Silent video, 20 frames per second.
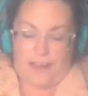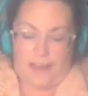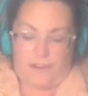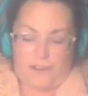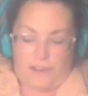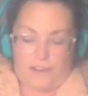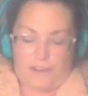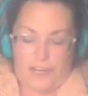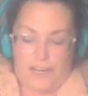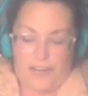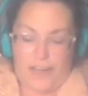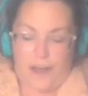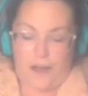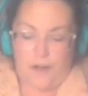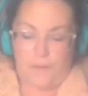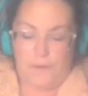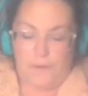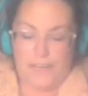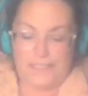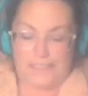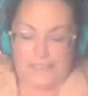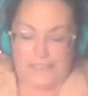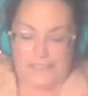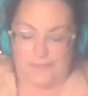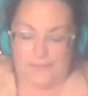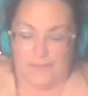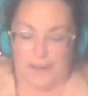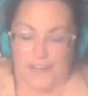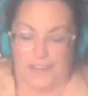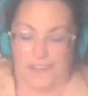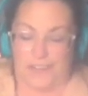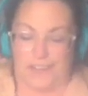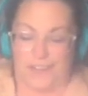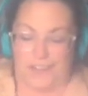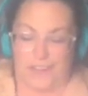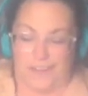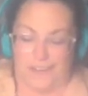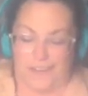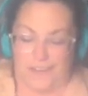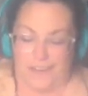how they're going to help us this month.
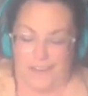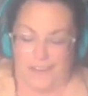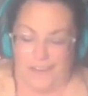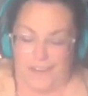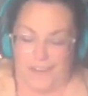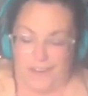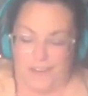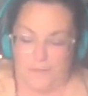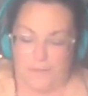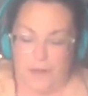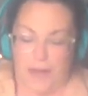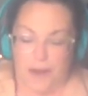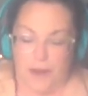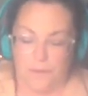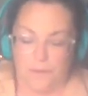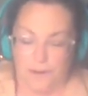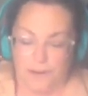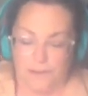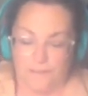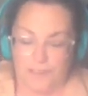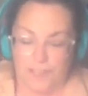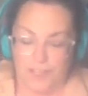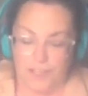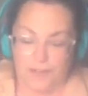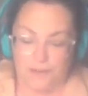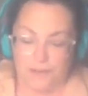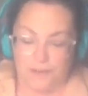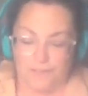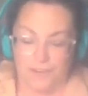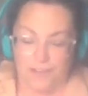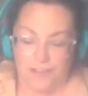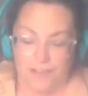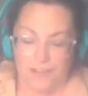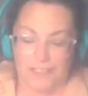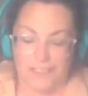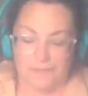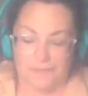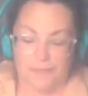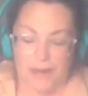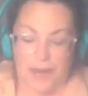The power of the
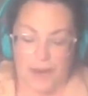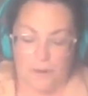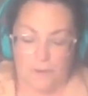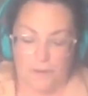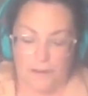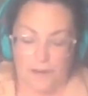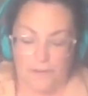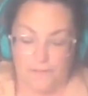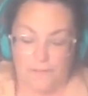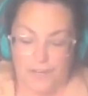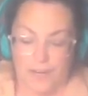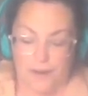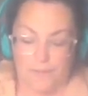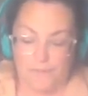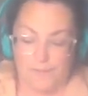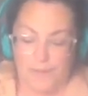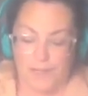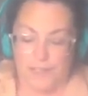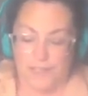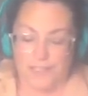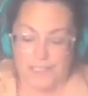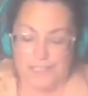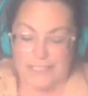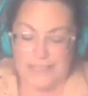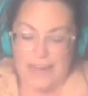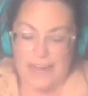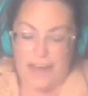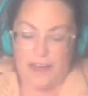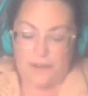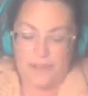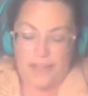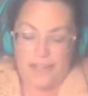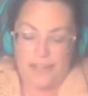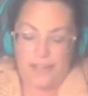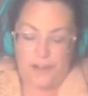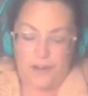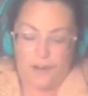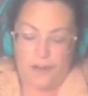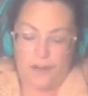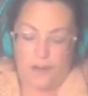universe, the power of numbers, now that
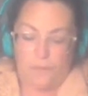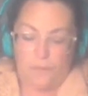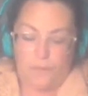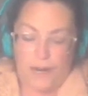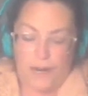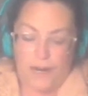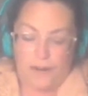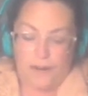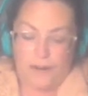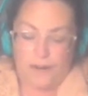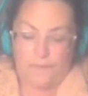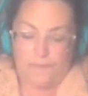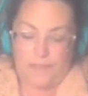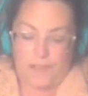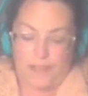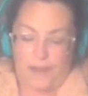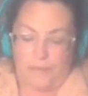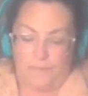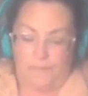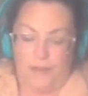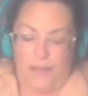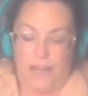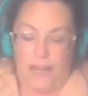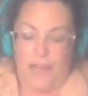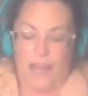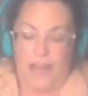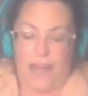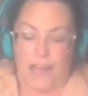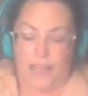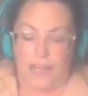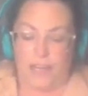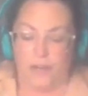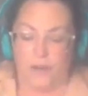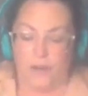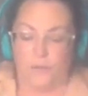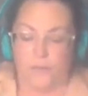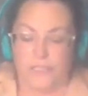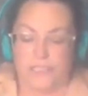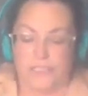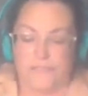you're aware of them. You
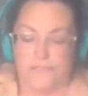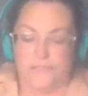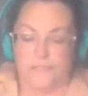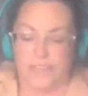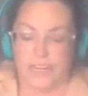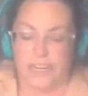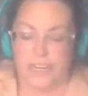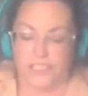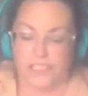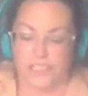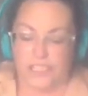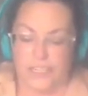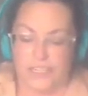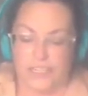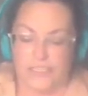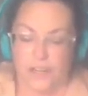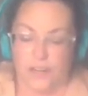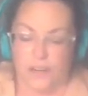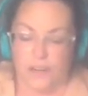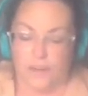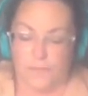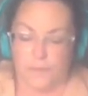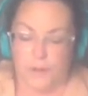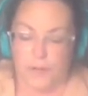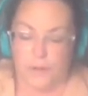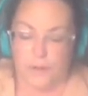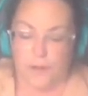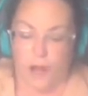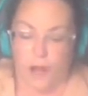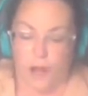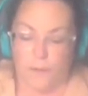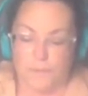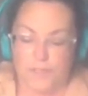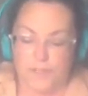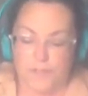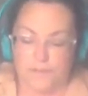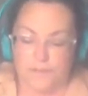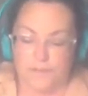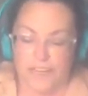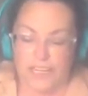know, divination is all about
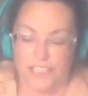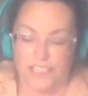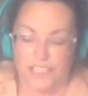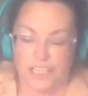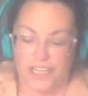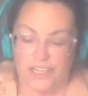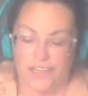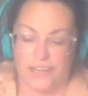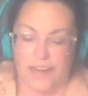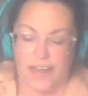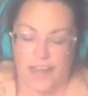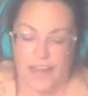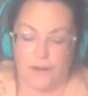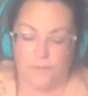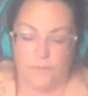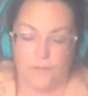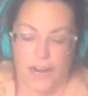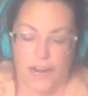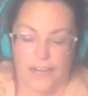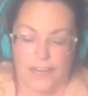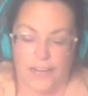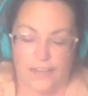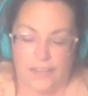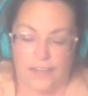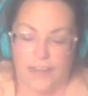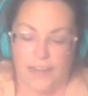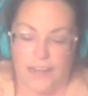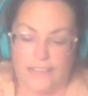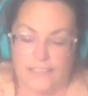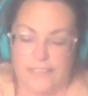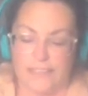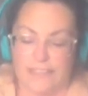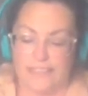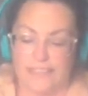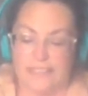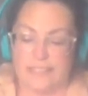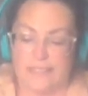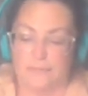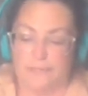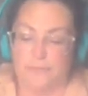observation and recognizing
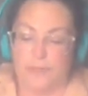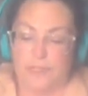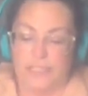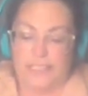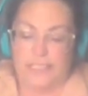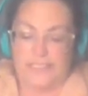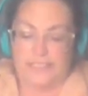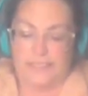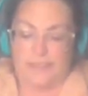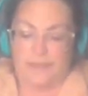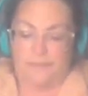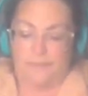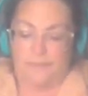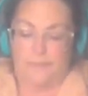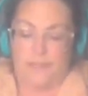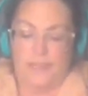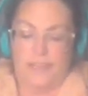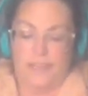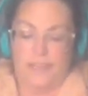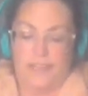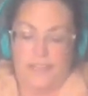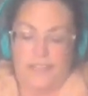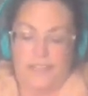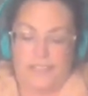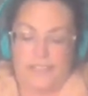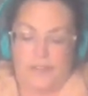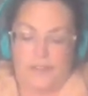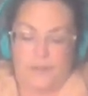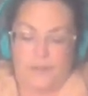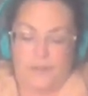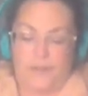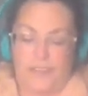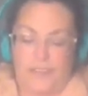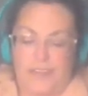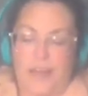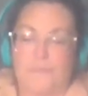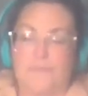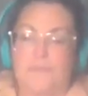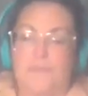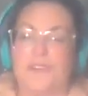symbolism. So
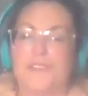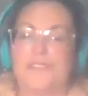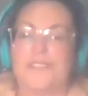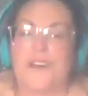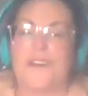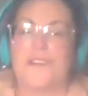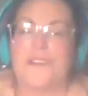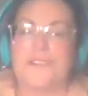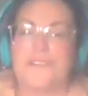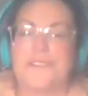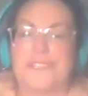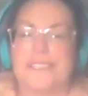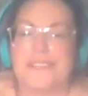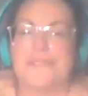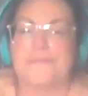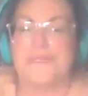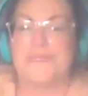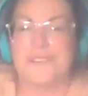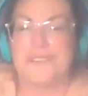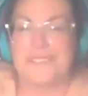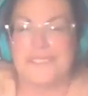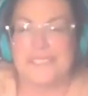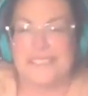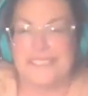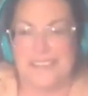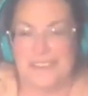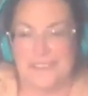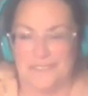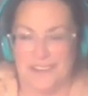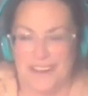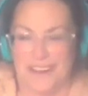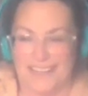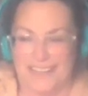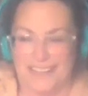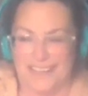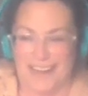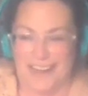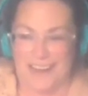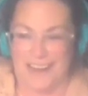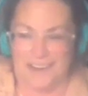numbers are your symbols right
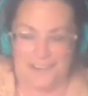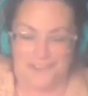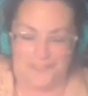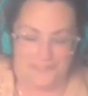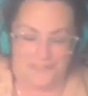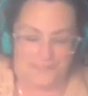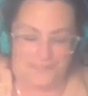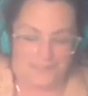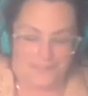now.